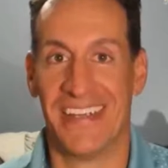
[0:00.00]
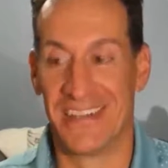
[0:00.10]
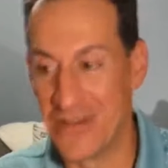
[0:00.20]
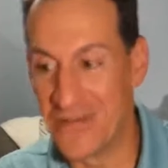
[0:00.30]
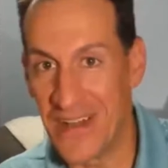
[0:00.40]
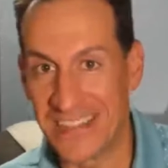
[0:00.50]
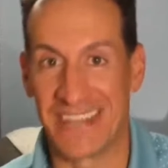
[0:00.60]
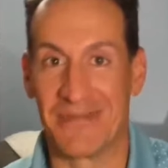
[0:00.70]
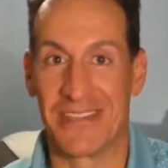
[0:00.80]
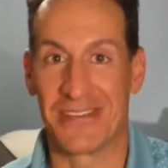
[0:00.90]
you felt
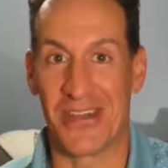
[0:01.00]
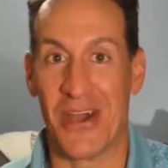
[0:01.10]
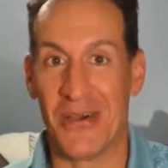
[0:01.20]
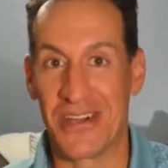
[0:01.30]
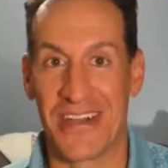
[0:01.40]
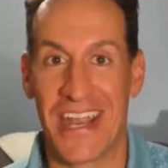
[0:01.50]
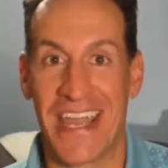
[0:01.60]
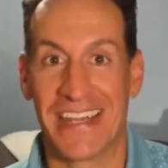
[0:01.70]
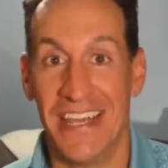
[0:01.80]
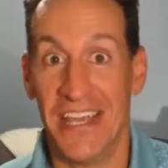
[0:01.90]
it with your toe or your
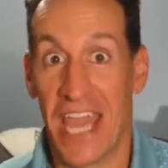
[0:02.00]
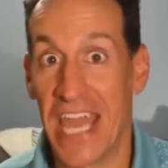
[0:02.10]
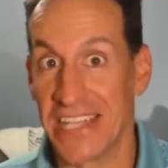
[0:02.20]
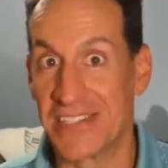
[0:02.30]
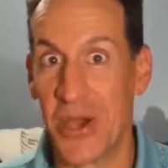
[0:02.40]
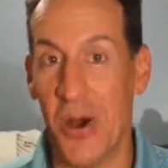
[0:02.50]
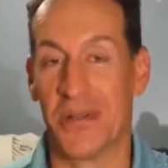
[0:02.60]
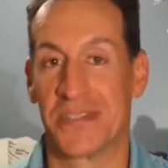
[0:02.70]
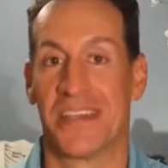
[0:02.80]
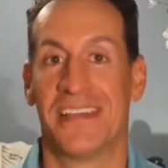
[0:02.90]
hand, and it's
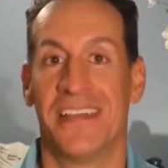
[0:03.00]
cold.